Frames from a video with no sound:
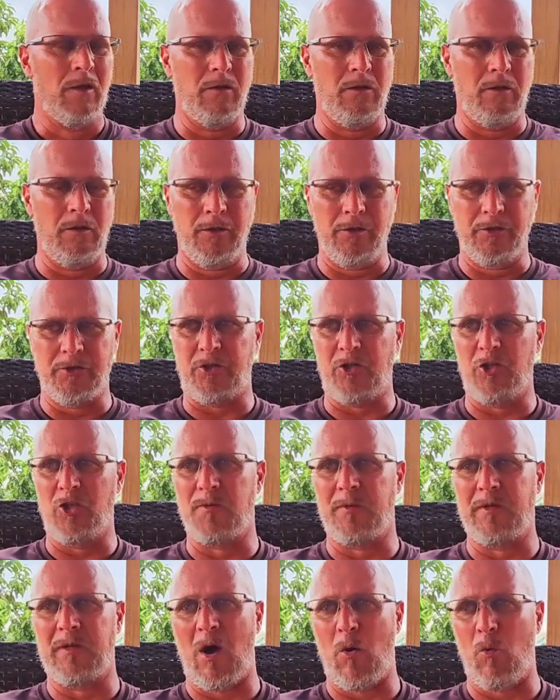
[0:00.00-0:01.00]

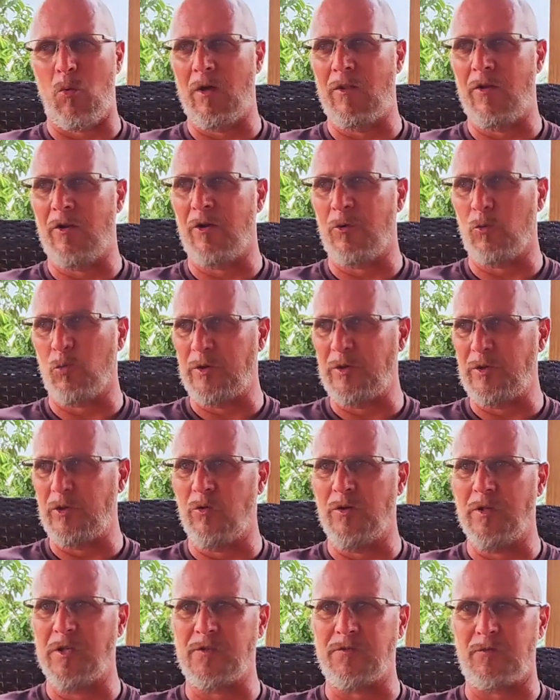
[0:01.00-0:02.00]
Excuse me. Now, whether we
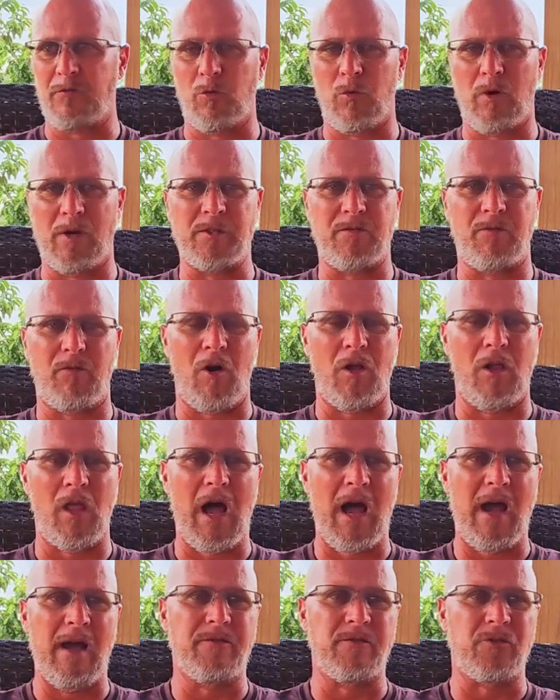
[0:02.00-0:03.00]
do this for the rest of our
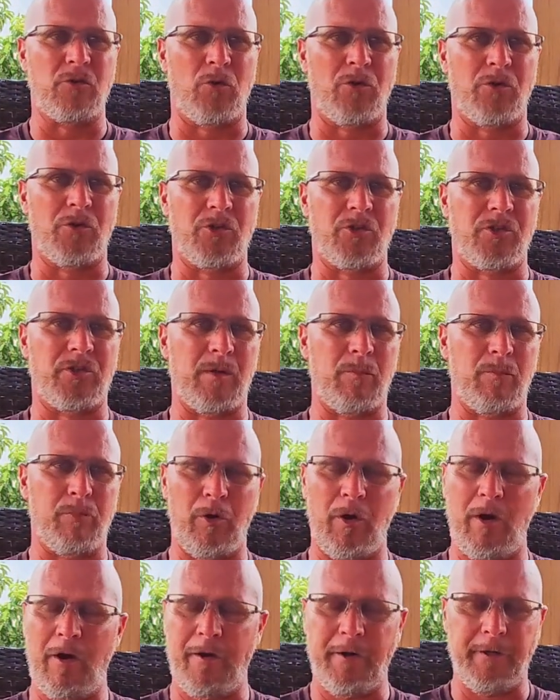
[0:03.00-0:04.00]
lives or it's just
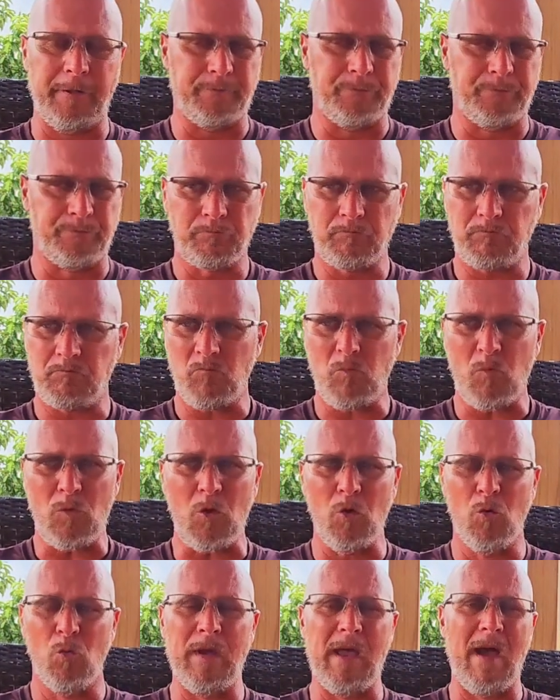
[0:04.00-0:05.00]
temporary,
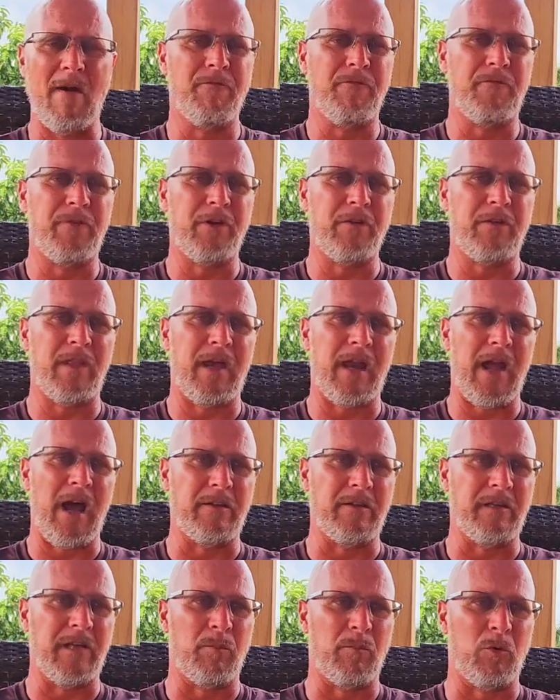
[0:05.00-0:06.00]
we haven't figured that
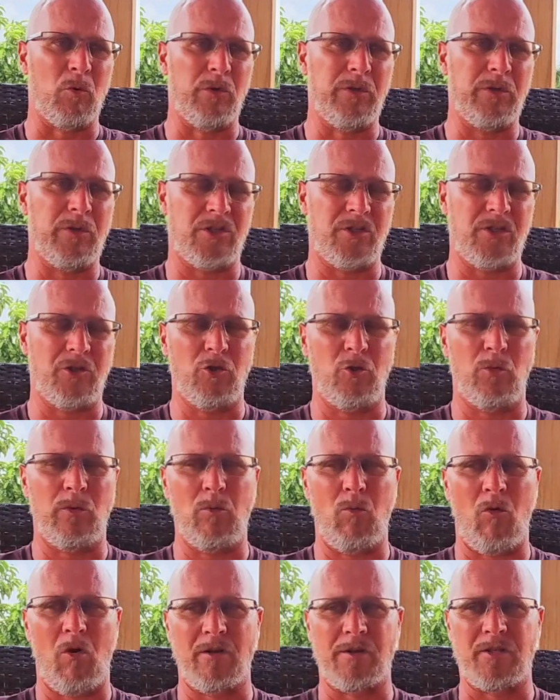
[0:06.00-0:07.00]
out yet, but we just knew that
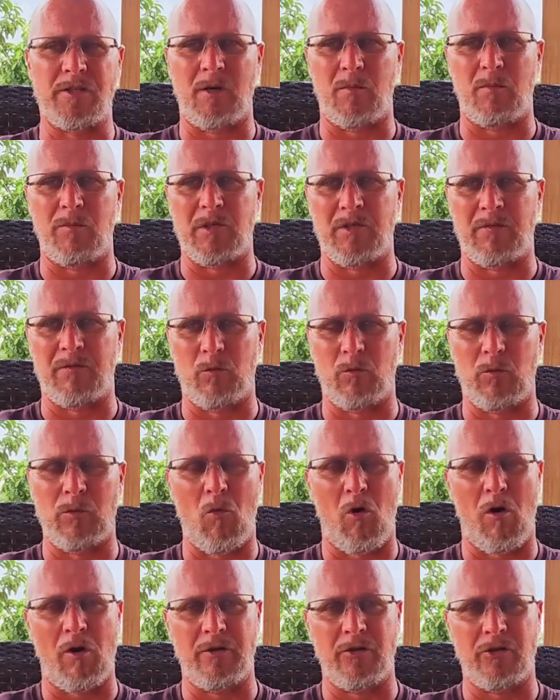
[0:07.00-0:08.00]
we wanted something different. We
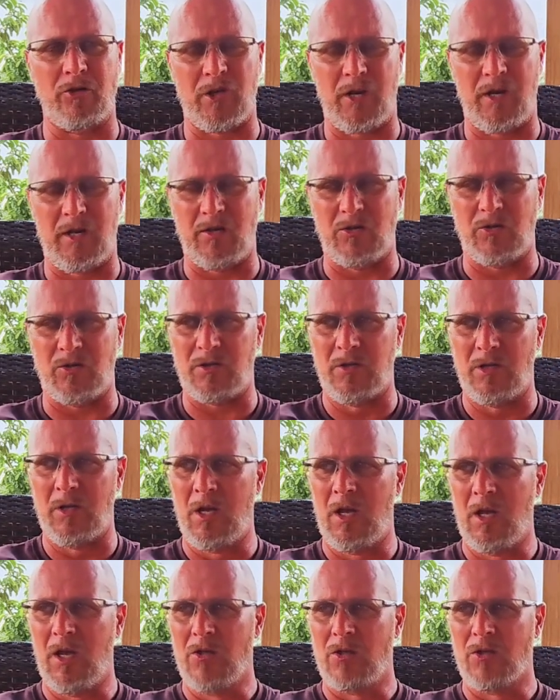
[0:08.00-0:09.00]
wanted to change.
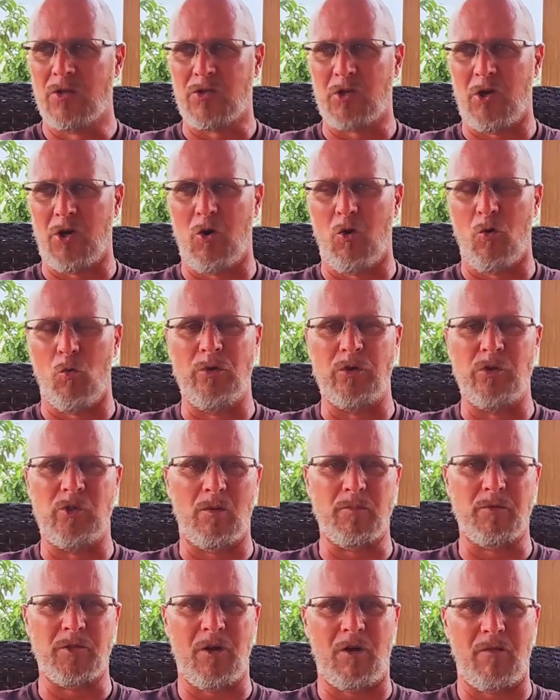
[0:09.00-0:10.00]
So we
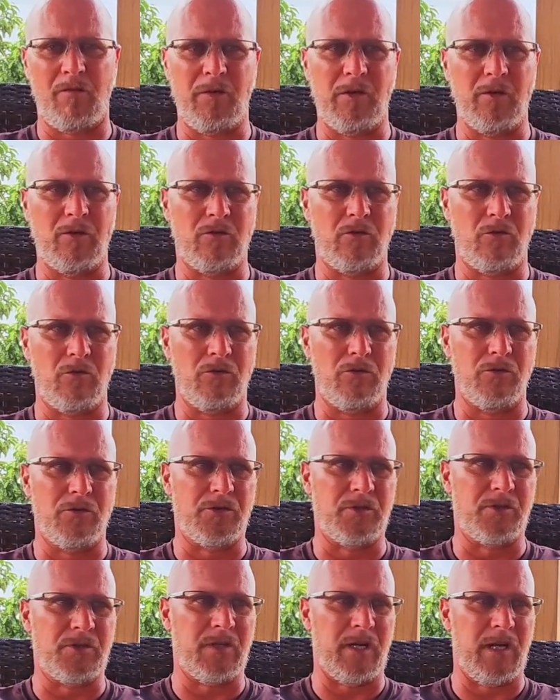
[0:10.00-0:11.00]
jumped in our
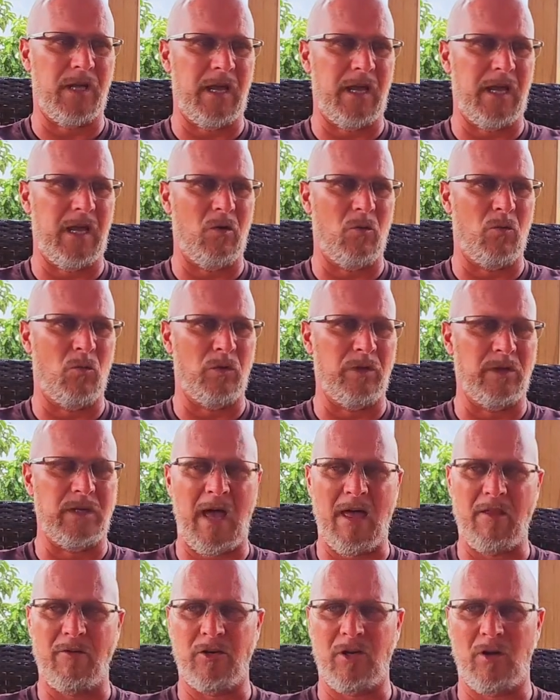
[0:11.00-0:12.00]
vehicles and we
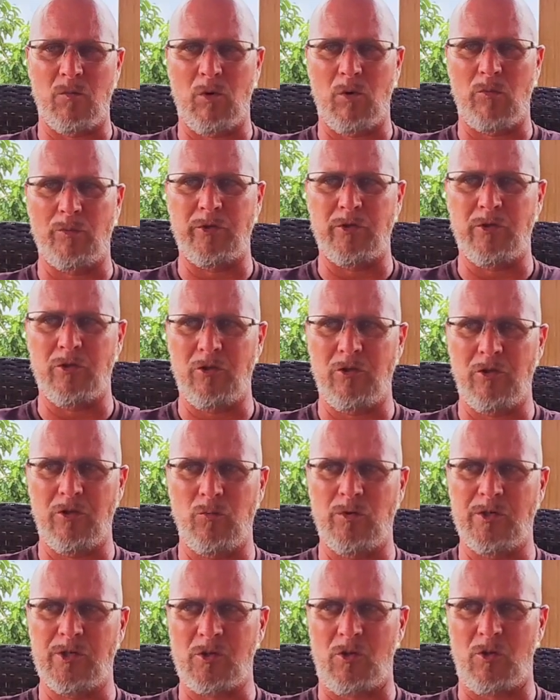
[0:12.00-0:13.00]
gathered up what we
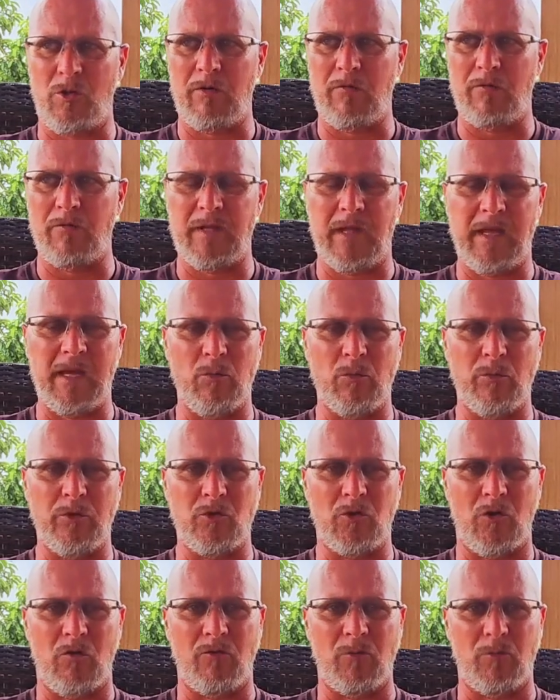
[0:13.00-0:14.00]
could. We sold everything and we
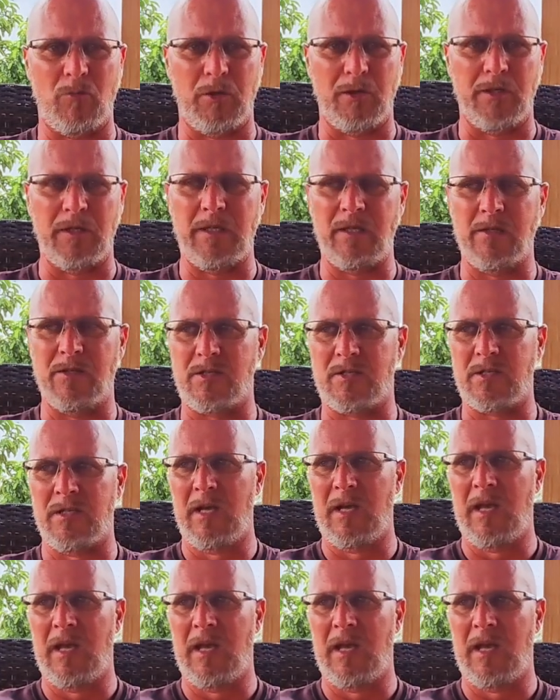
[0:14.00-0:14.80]
drove to Belize.